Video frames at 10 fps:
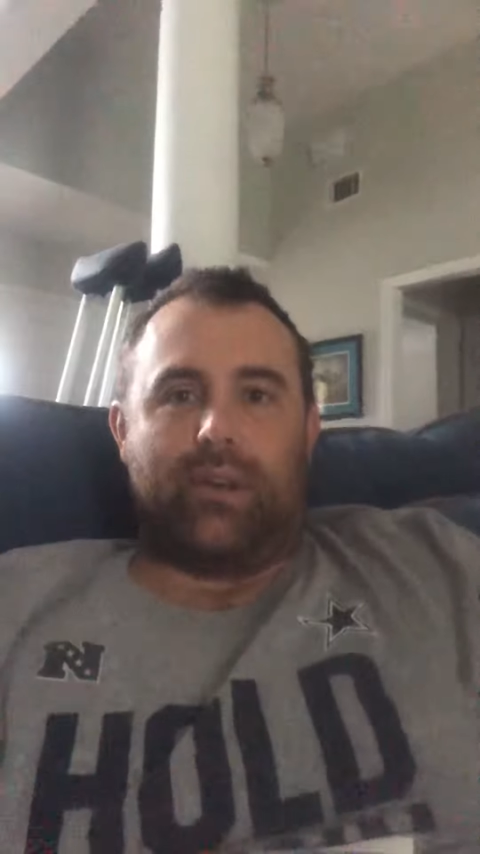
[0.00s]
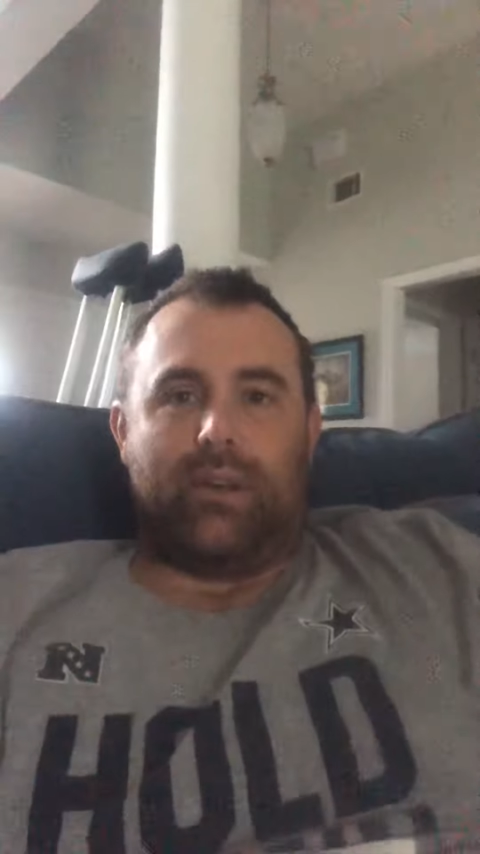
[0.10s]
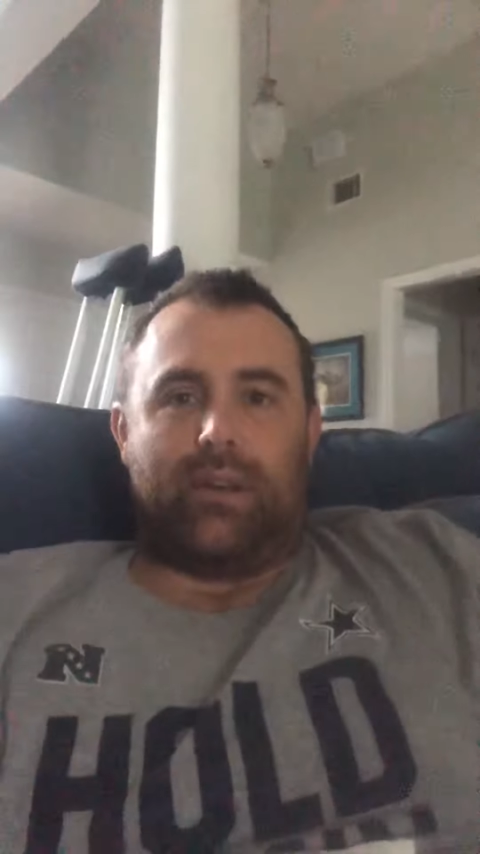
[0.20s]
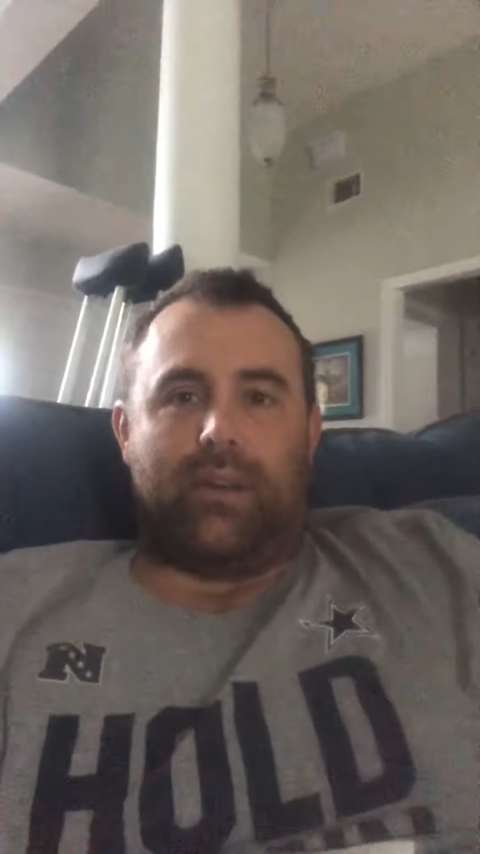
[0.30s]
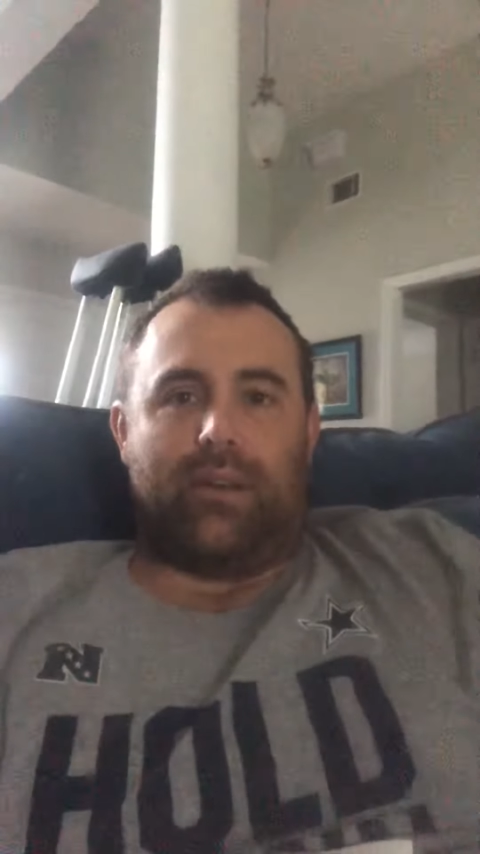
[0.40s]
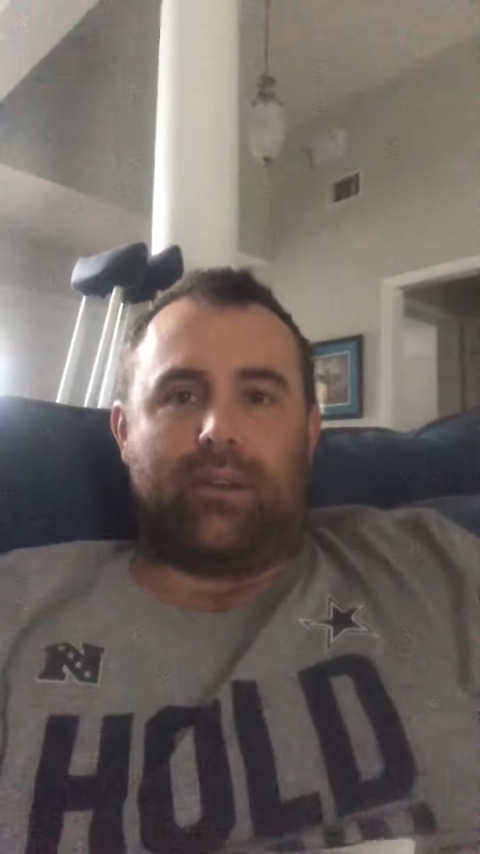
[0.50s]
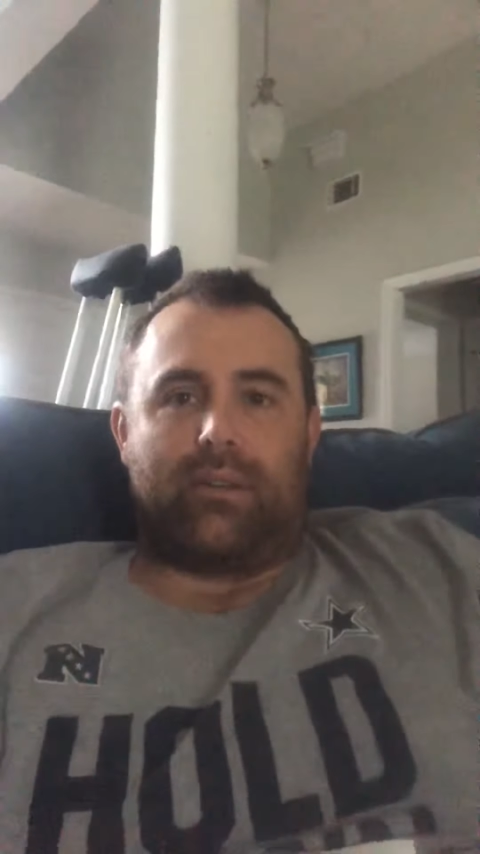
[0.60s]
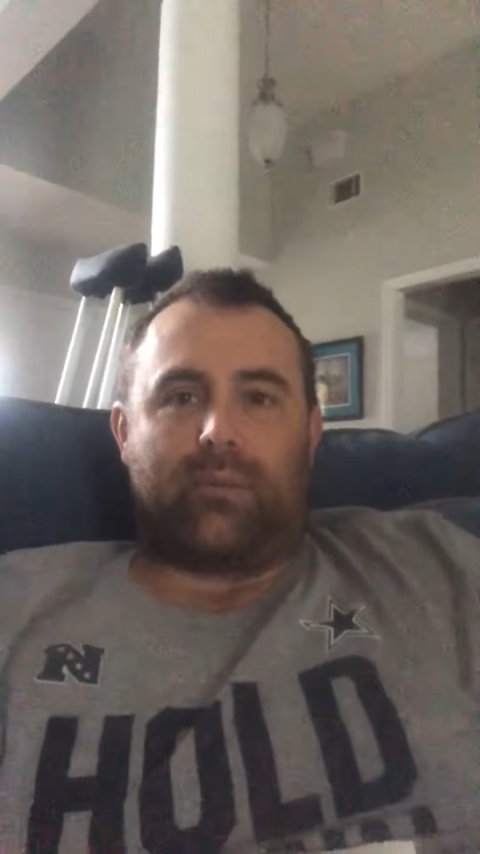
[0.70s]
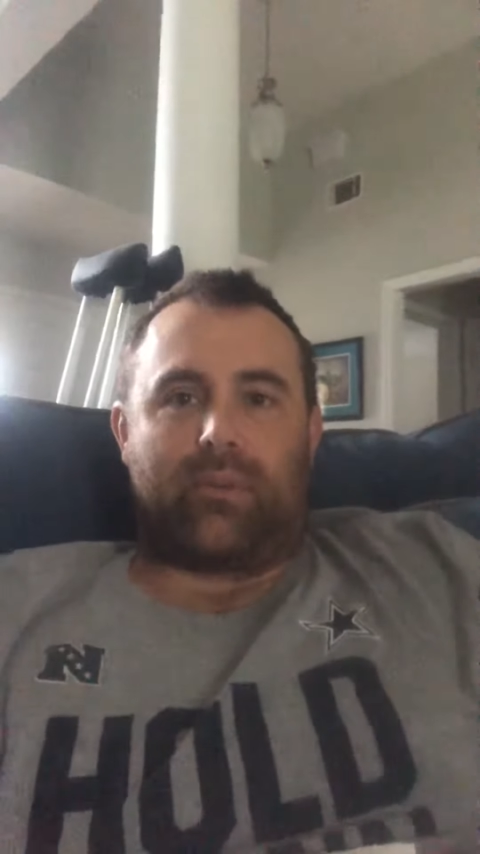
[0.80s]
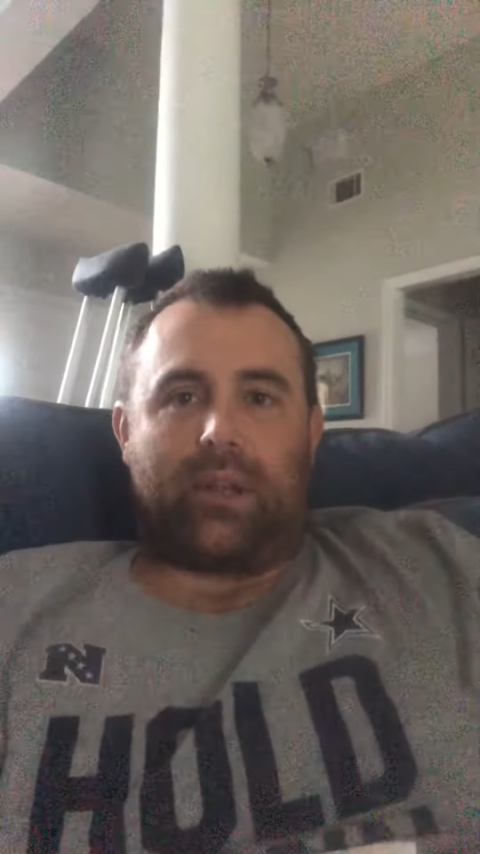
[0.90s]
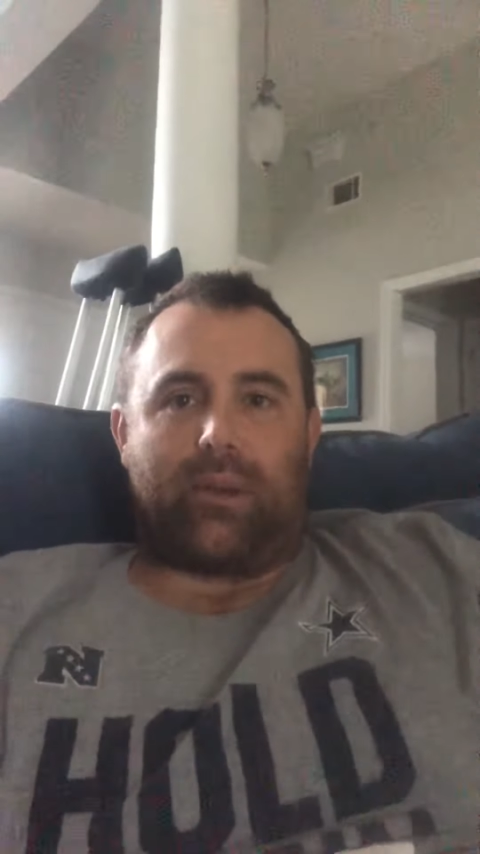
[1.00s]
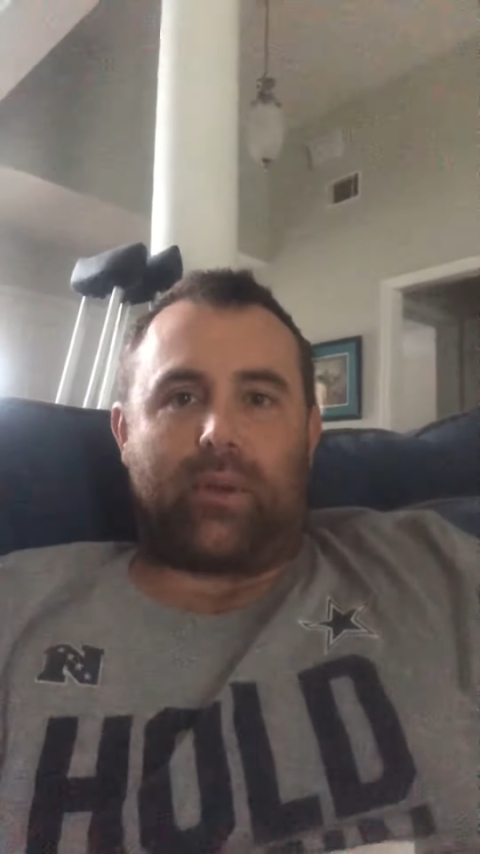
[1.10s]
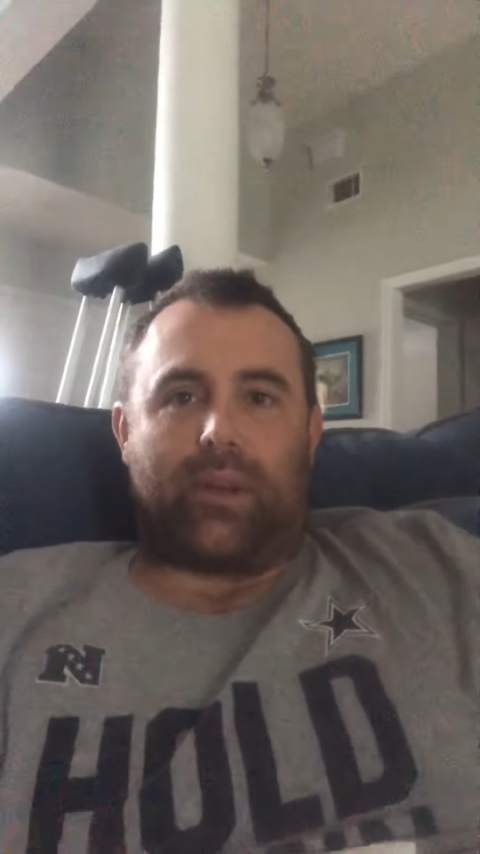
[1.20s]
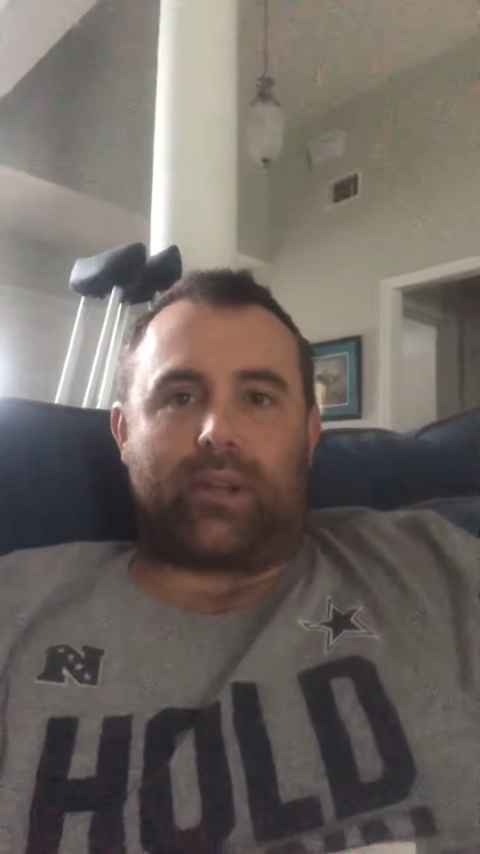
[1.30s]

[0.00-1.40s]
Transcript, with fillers: uh, I don't know how